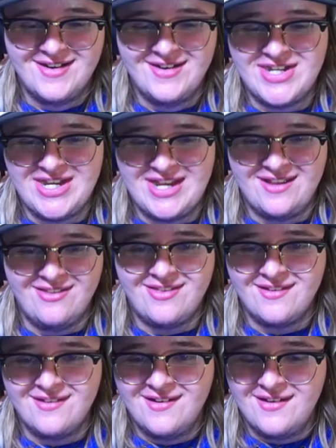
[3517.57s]

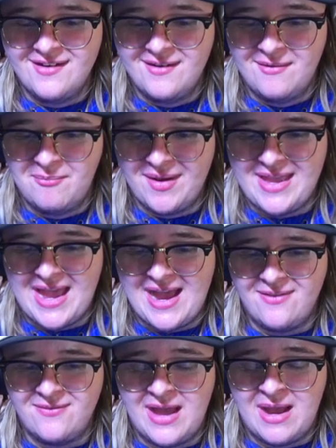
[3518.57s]
Jeez. But
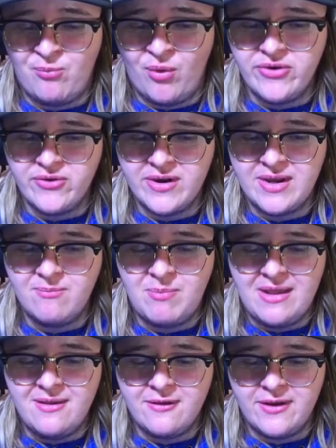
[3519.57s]
yeah, I'm wondering,
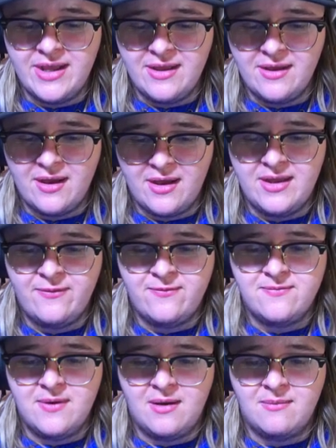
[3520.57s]
based on it, if
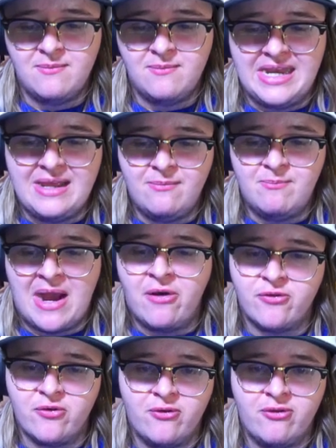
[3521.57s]
getting
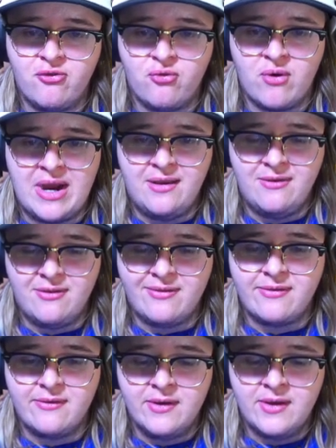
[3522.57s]
Bowser's
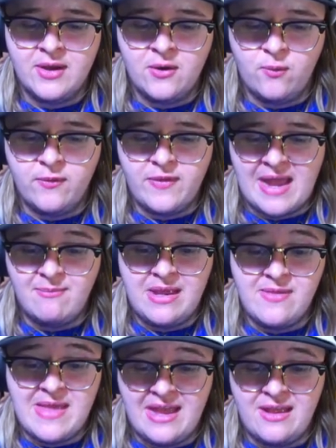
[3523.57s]
traits... would that
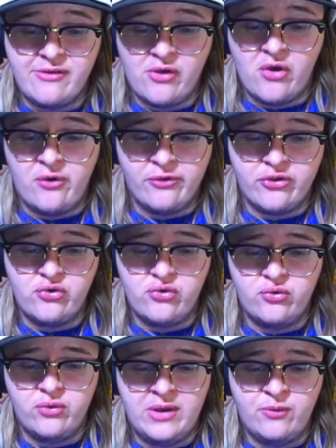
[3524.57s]
mean that he's
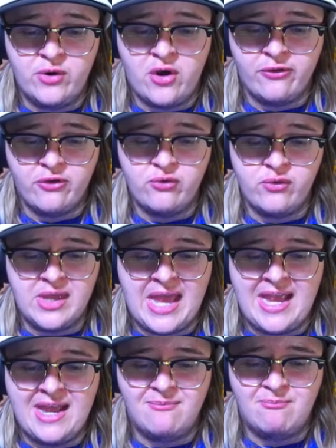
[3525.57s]
also, it would also
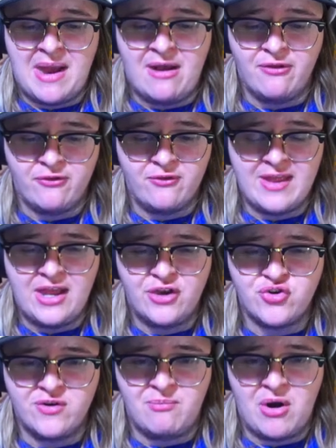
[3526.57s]
gain Bowser's
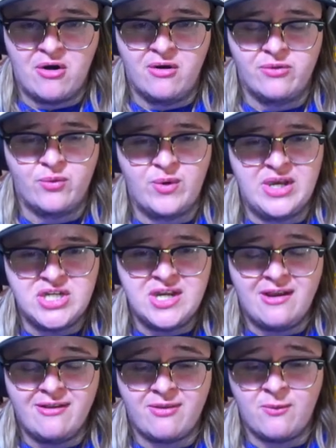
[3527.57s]
hatred of Mario and Luigi?
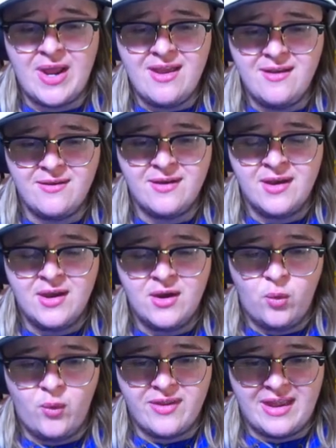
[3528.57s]
Because the way it
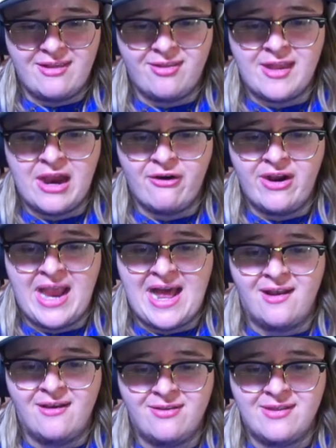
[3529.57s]
was, like, staring
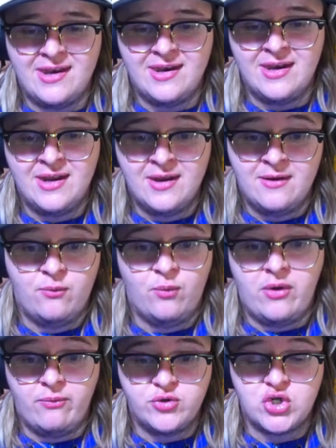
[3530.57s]
at us and,
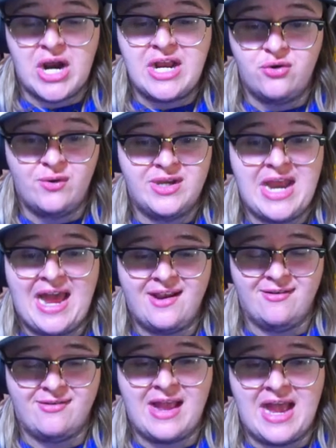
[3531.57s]
well, tried to
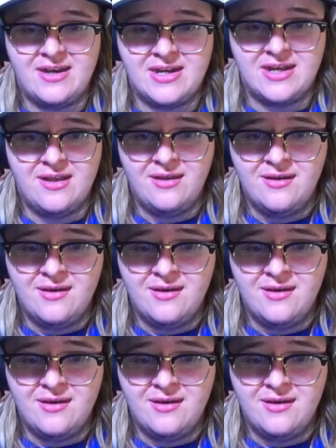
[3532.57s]
attack us, kinda,